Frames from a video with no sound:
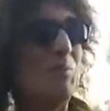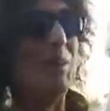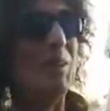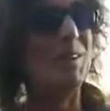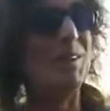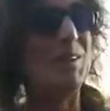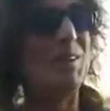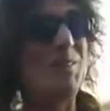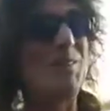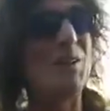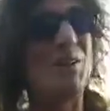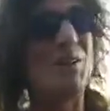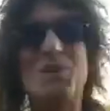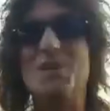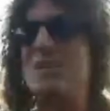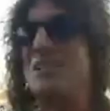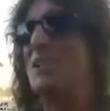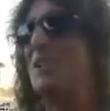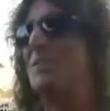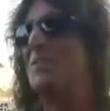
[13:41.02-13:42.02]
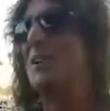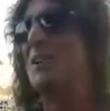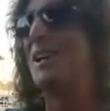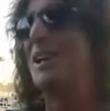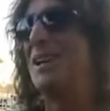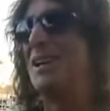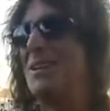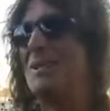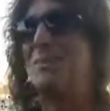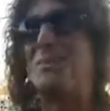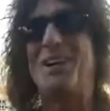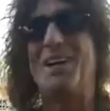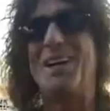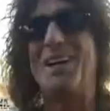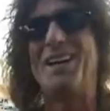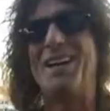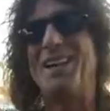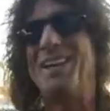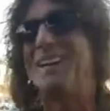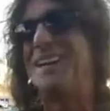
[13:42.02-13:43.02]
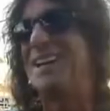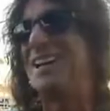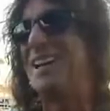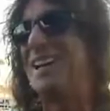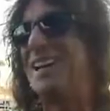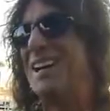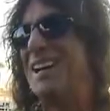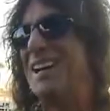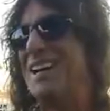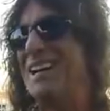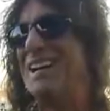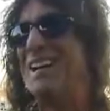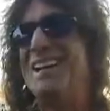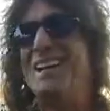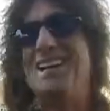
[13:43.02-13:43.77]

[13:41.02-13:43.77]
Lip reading: been so intimidated by it that